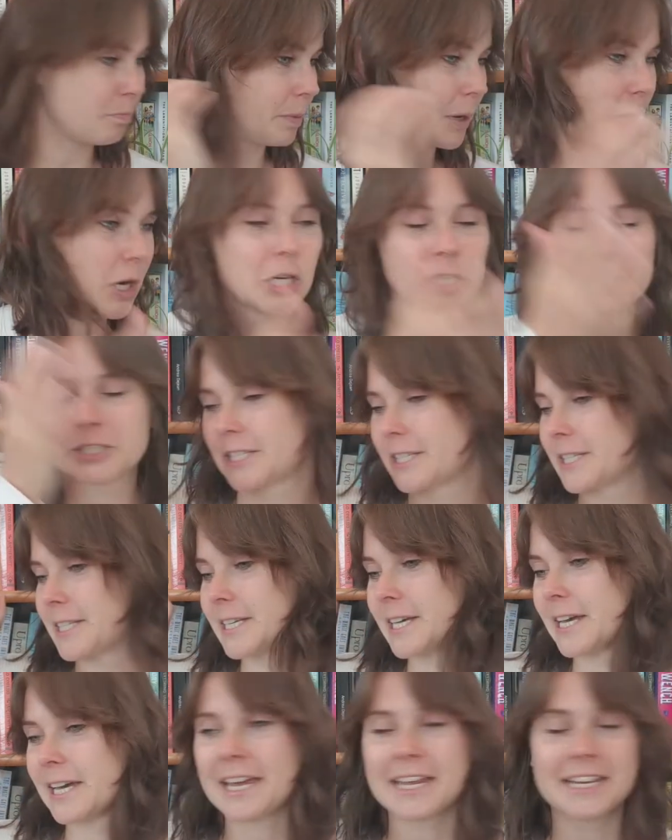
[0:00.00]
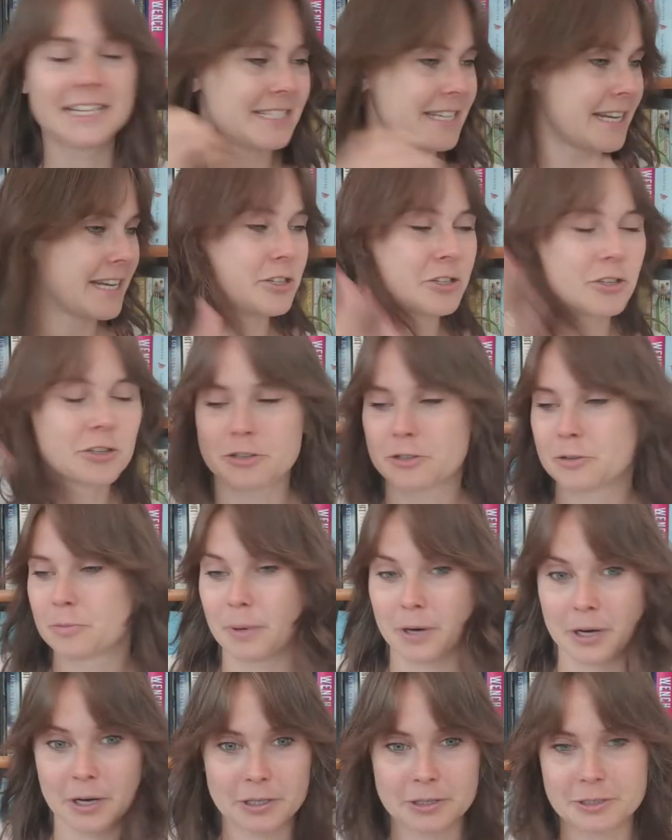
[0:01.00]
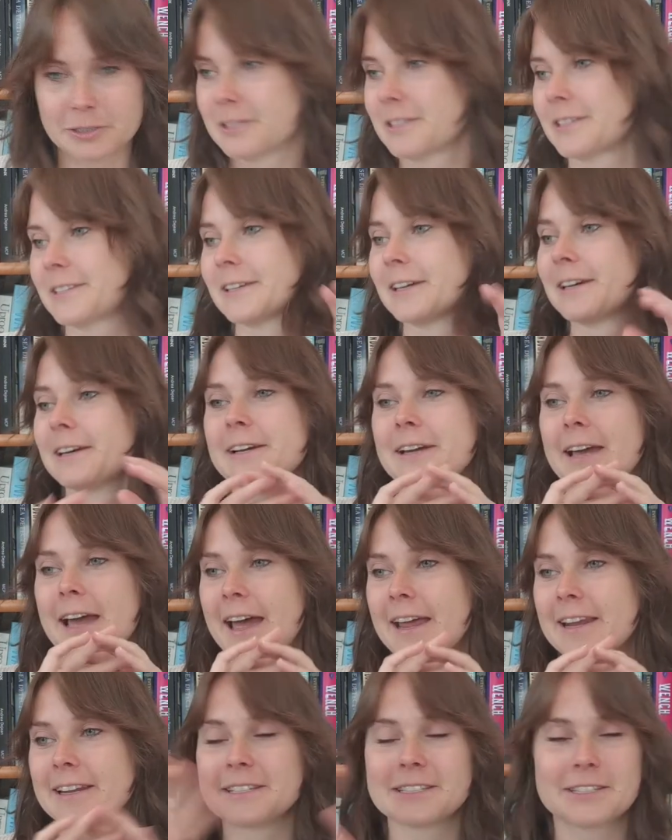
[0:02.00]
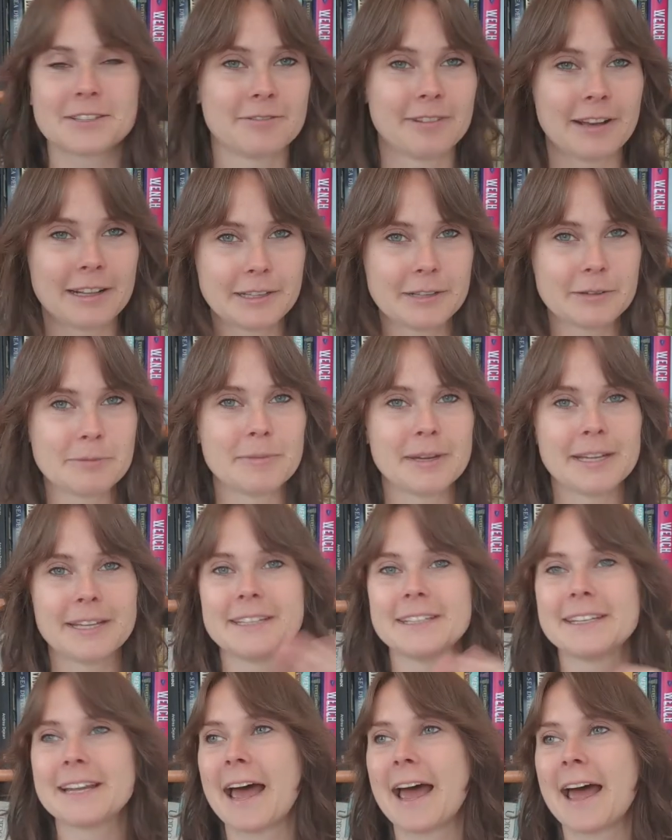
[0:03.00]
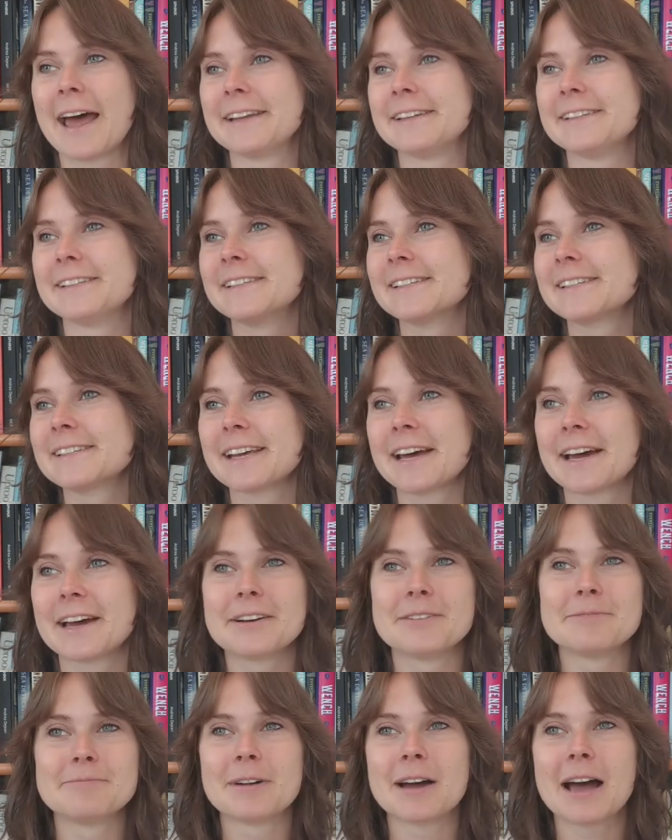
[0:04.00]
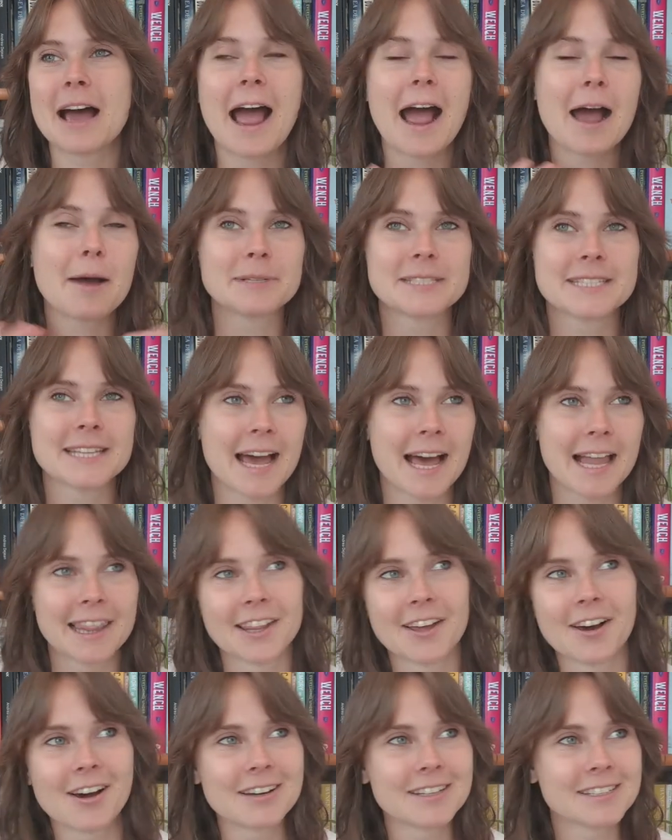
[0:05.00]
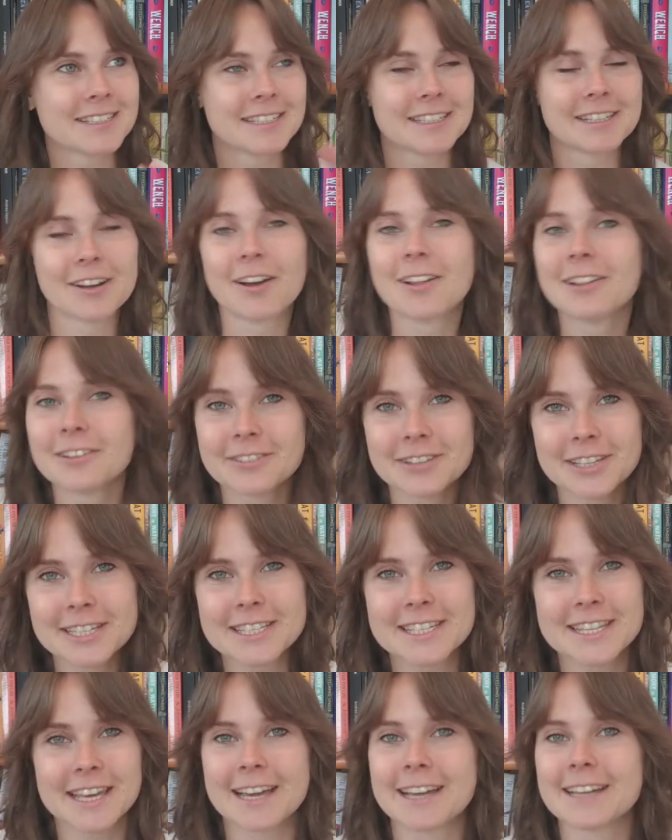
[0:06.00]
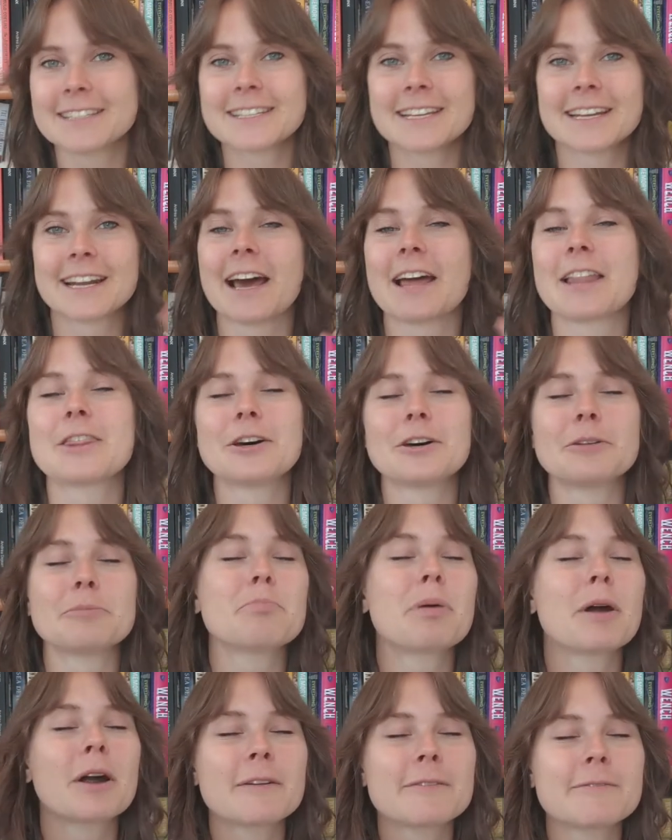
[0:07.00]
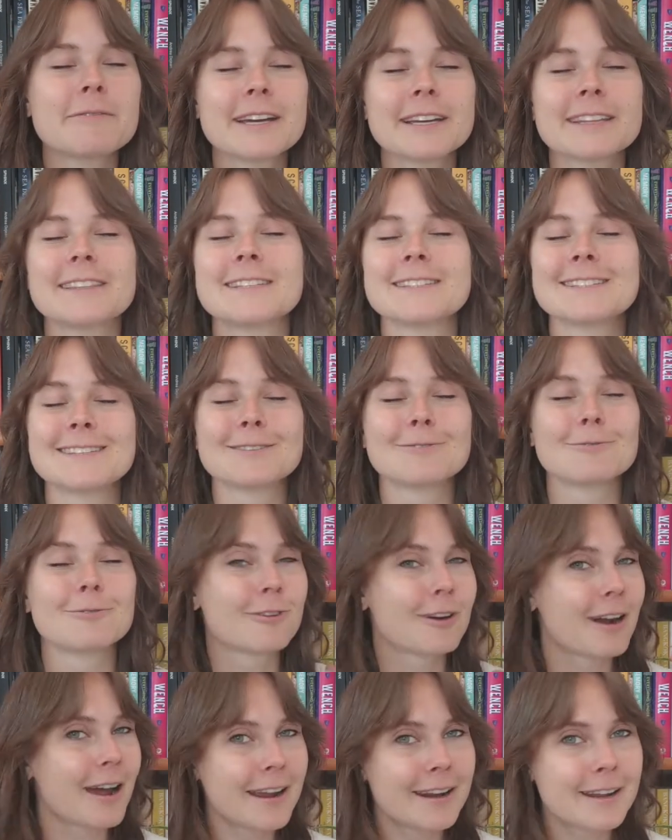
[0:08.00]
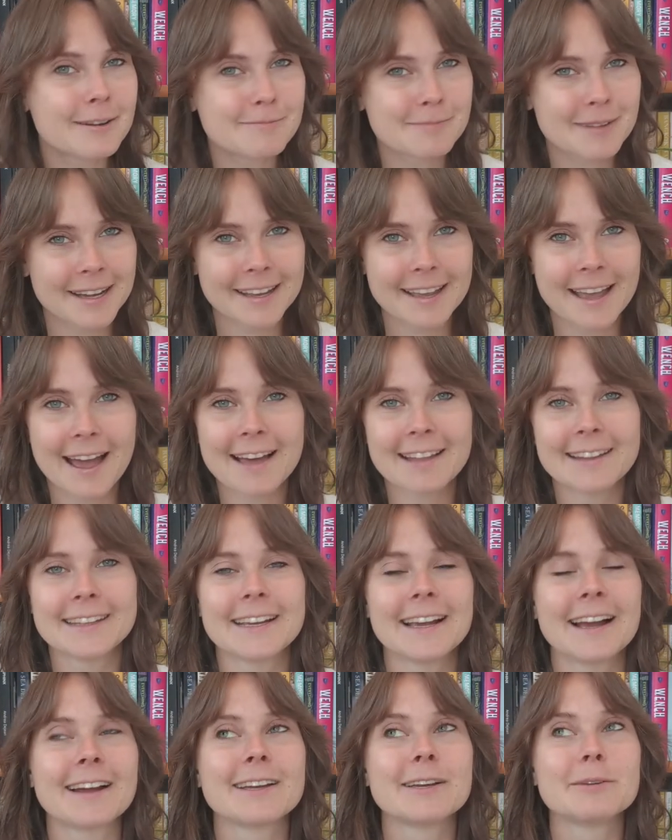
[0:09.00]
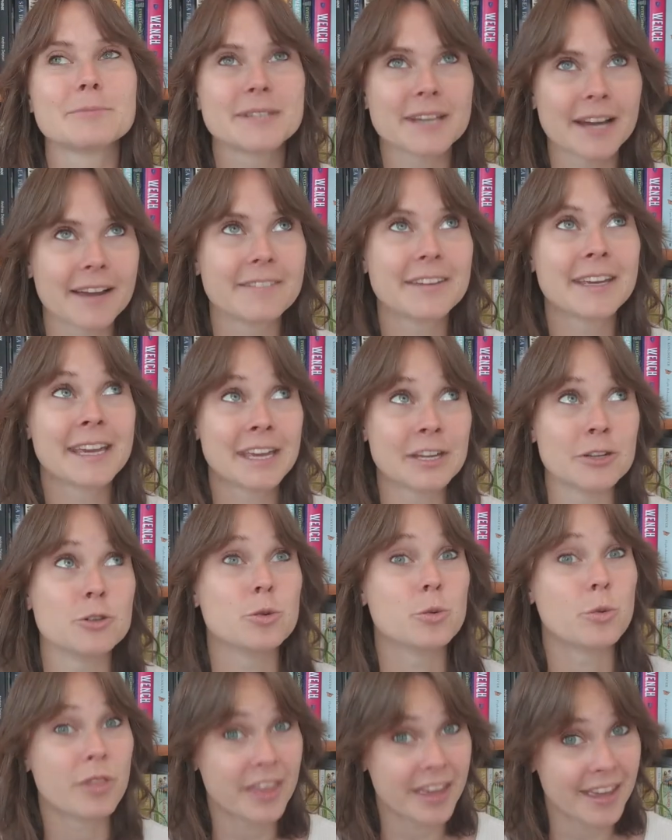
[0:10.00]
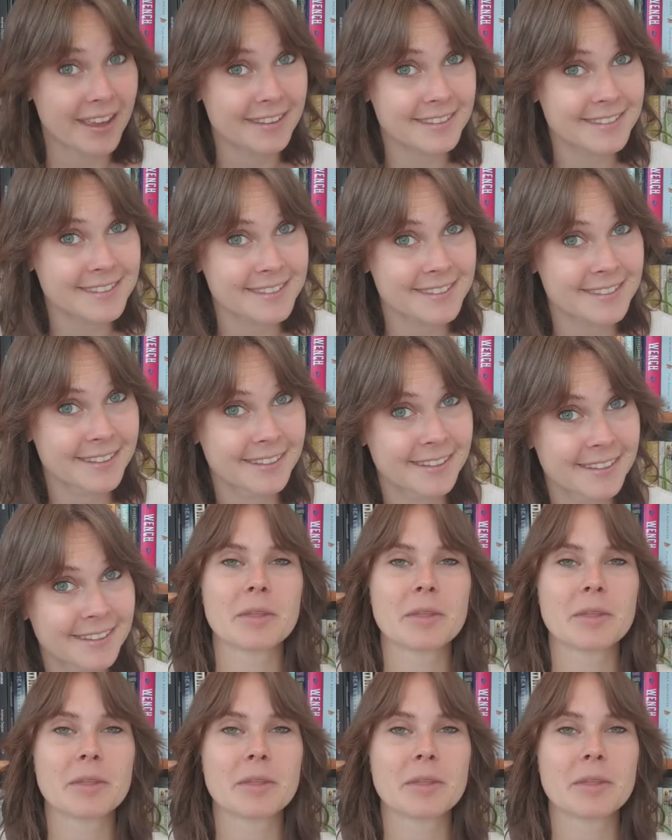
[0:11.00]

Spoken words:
Birds, endangered birds, and development, and habitat loss, and all of these things, and I thought, perfect, this is right up my alley, I am diving into this.